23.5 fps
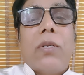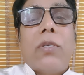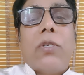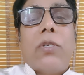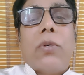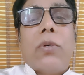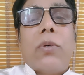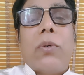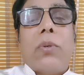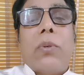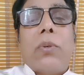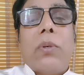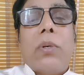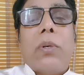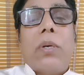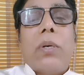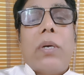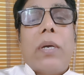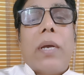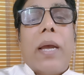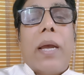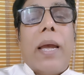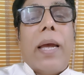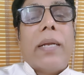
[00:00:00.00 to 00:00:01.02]
to
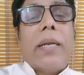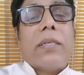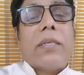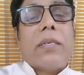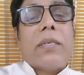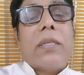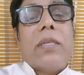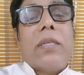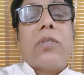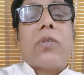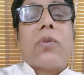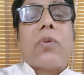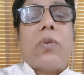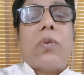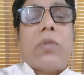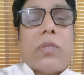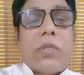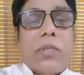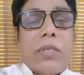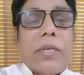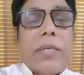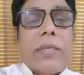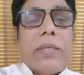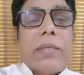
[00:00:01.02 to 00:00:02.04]
answer this question.